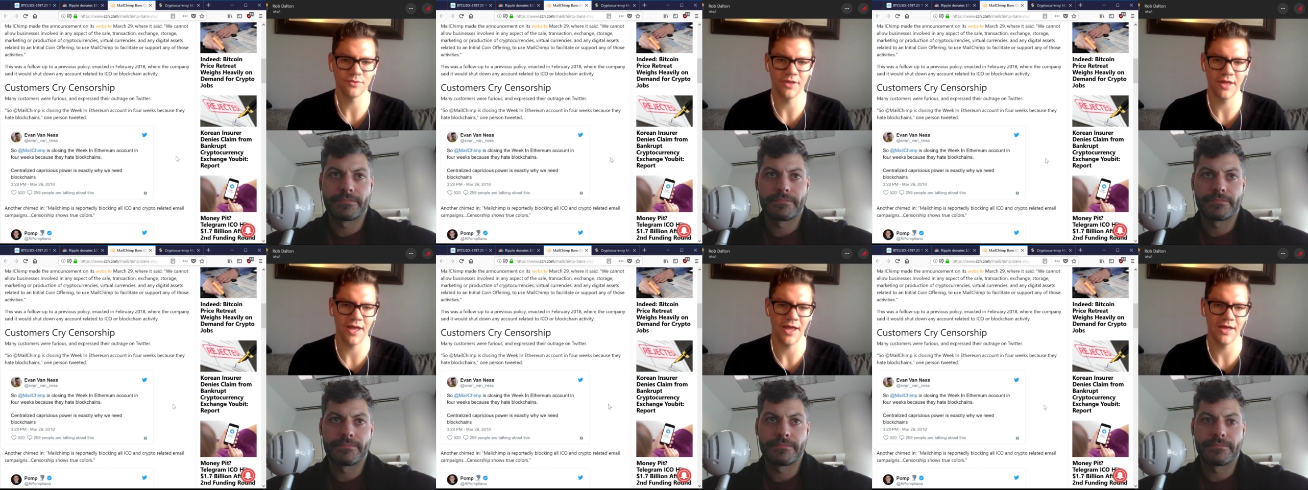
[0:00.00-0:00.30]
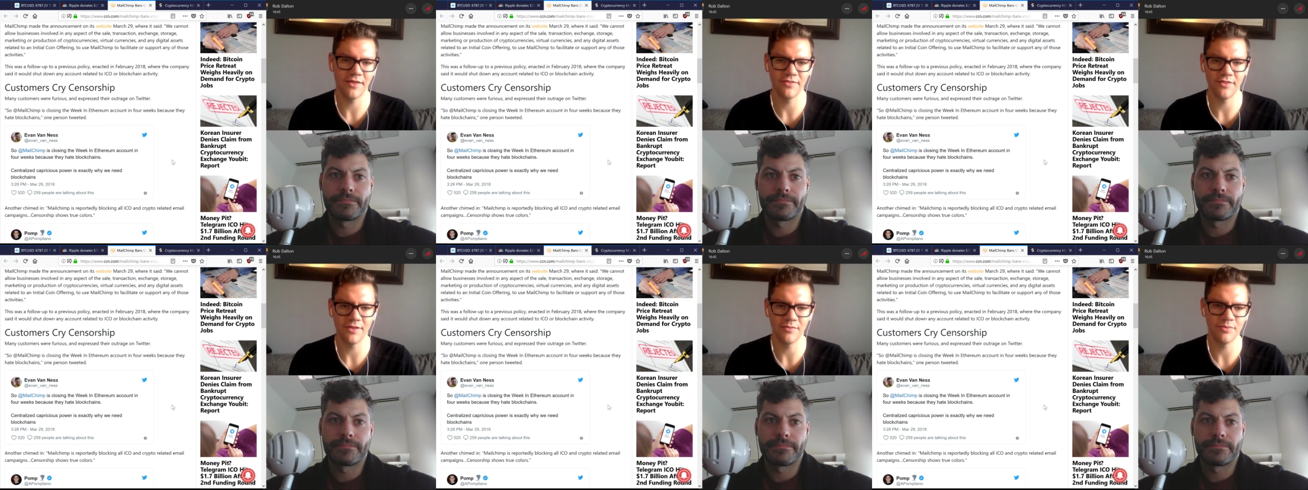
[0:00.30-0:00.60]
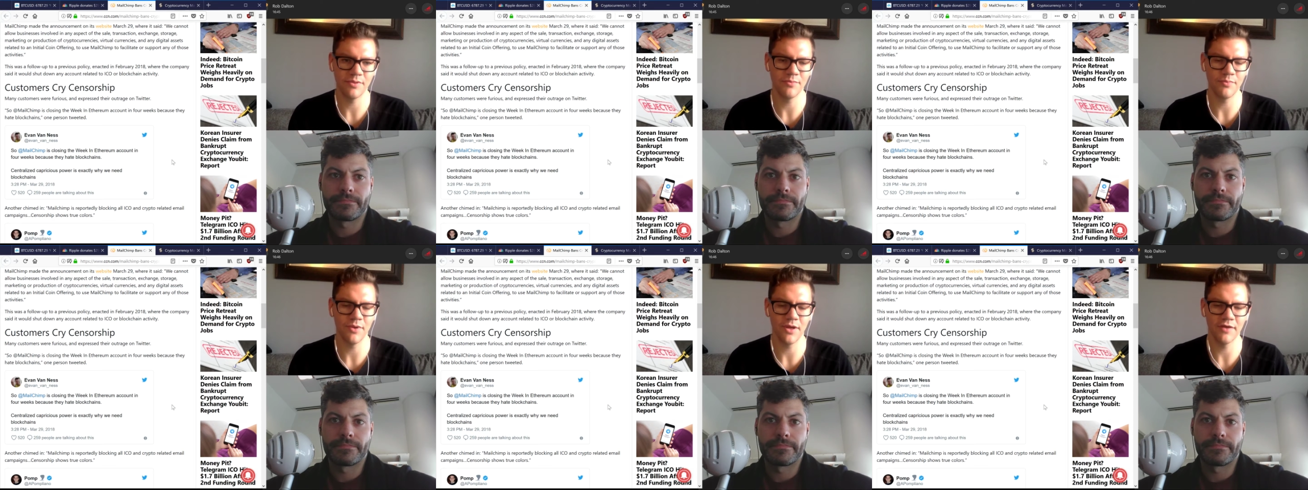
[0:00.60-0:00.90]
Speaker 1: ad that
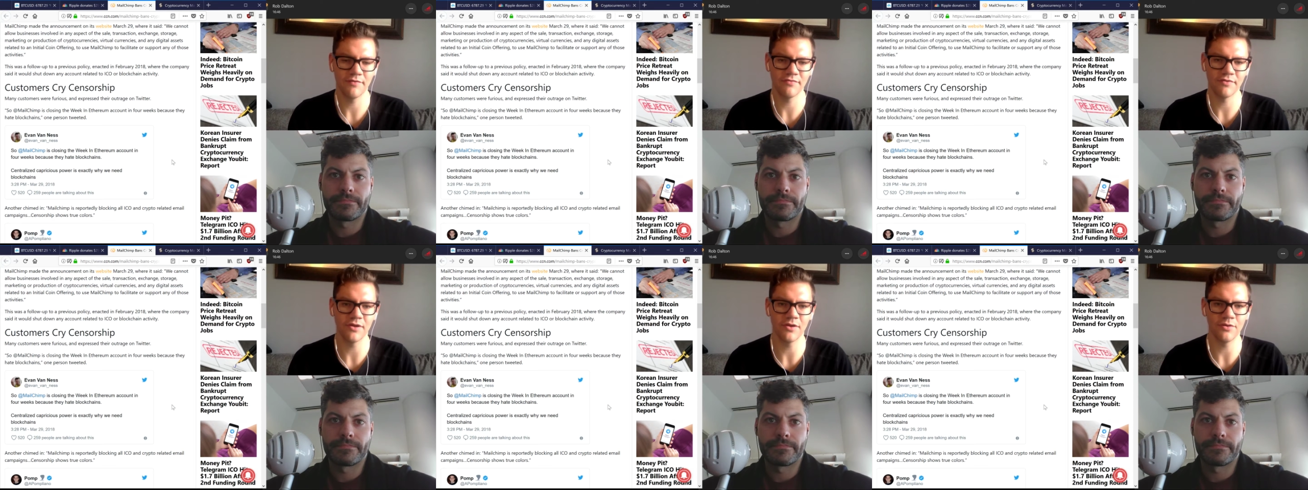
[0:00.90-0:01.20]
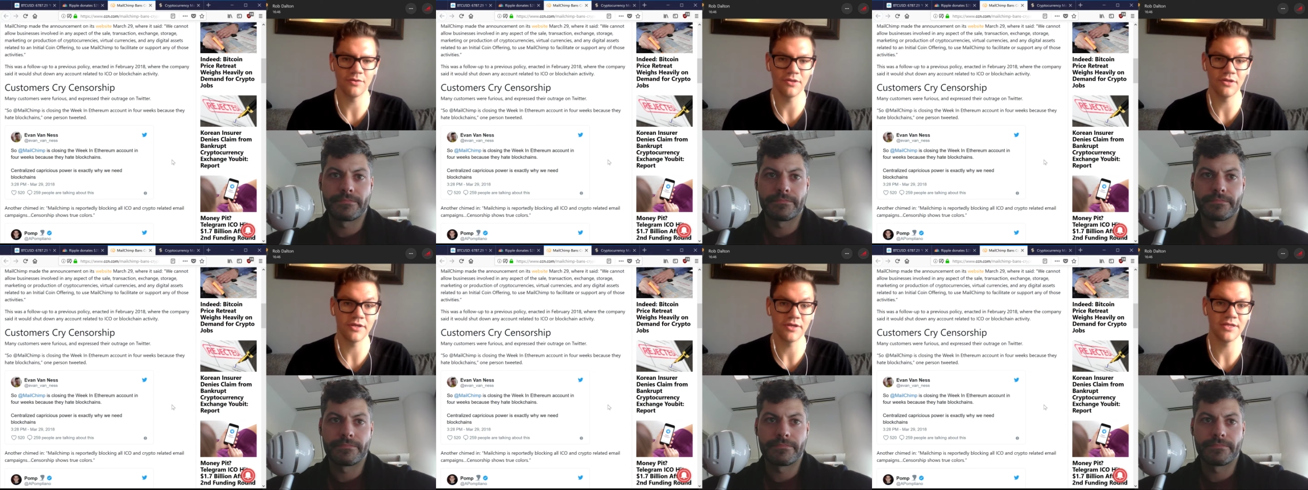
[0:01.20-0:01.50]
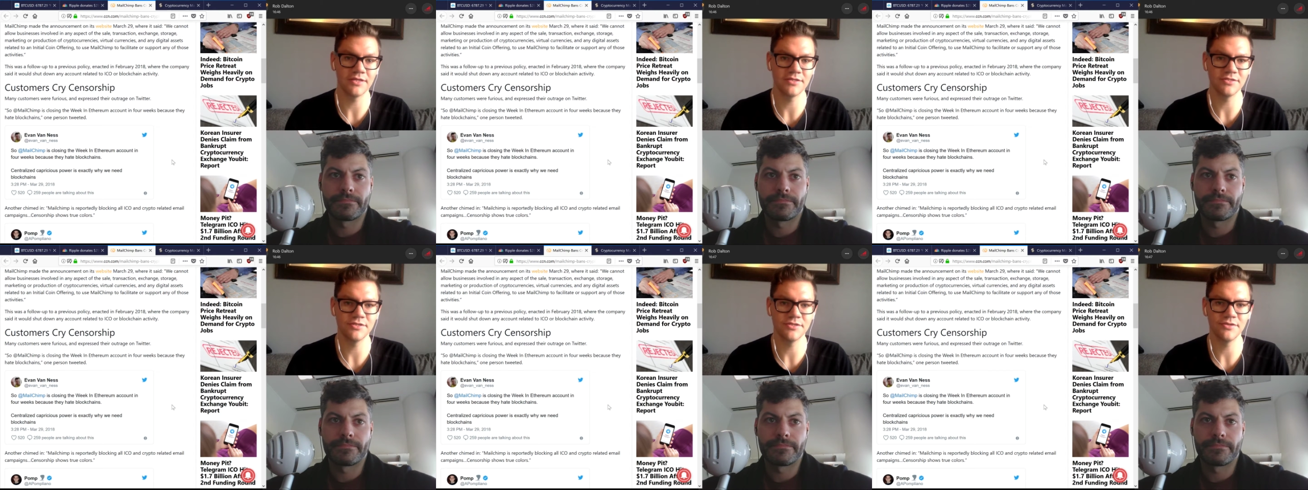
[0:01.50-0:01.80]
people have to go look
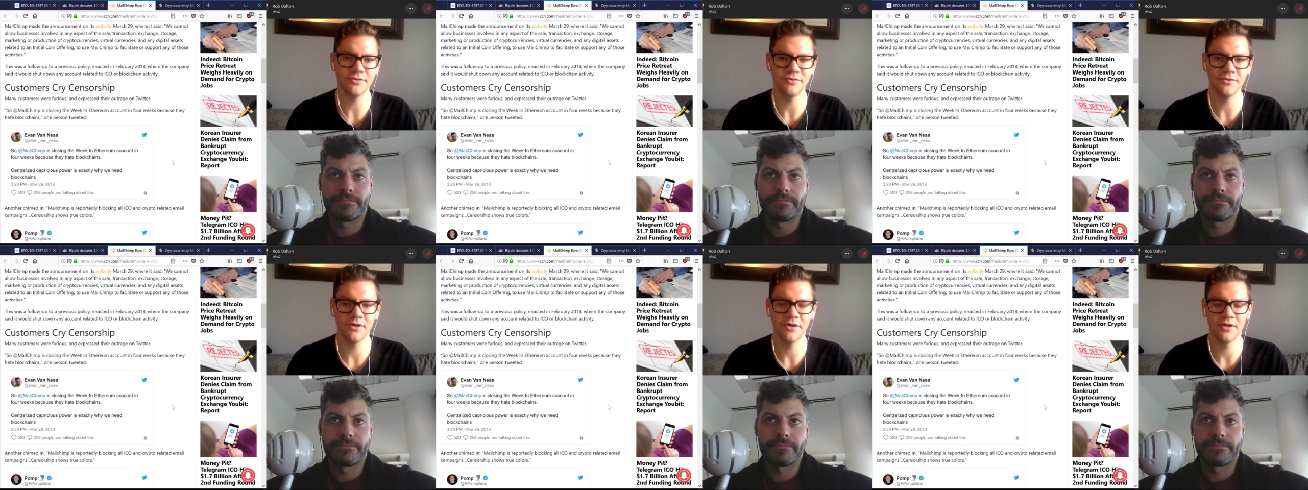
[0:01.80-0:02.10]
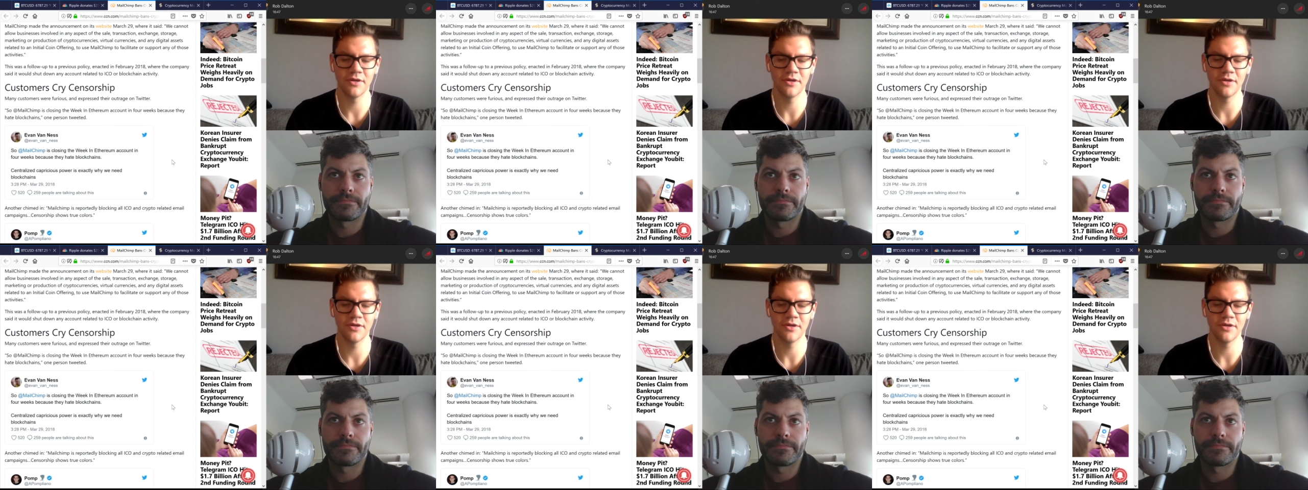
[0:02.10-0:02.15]
into.